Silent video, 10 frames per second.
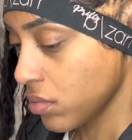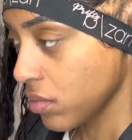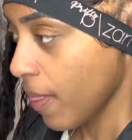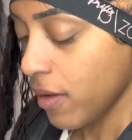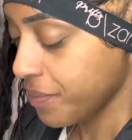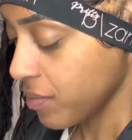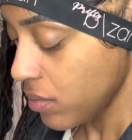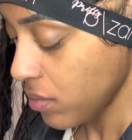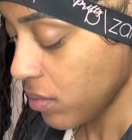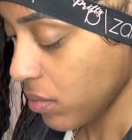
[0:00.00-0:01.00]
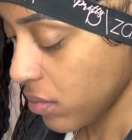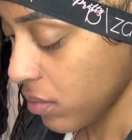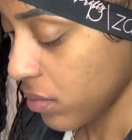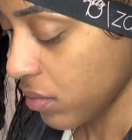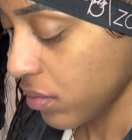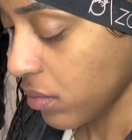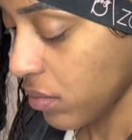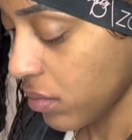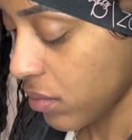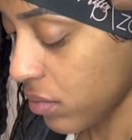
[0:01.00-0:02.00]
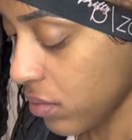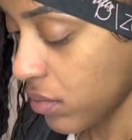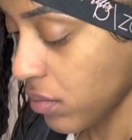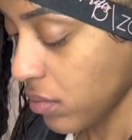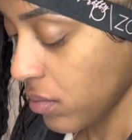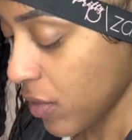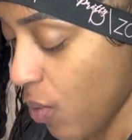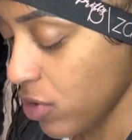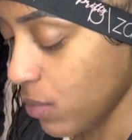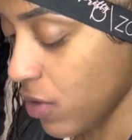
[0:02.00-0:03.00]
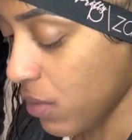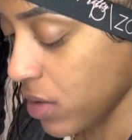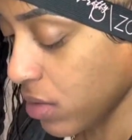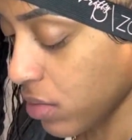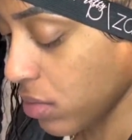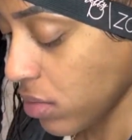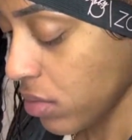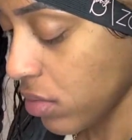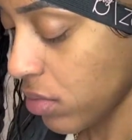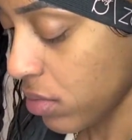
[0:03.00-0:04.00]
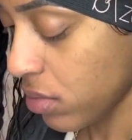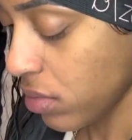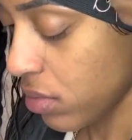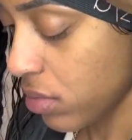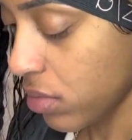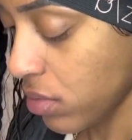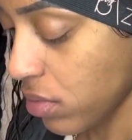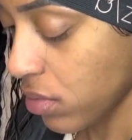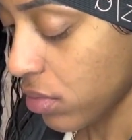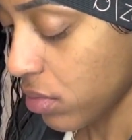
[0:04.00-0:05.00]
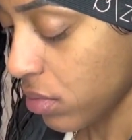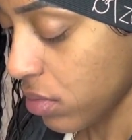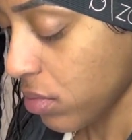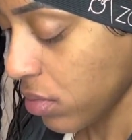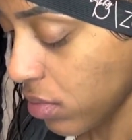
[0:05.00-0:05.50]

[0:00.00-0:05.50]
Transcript: as you're about to see, that kind of threw me off. And like I said, if something is ugly,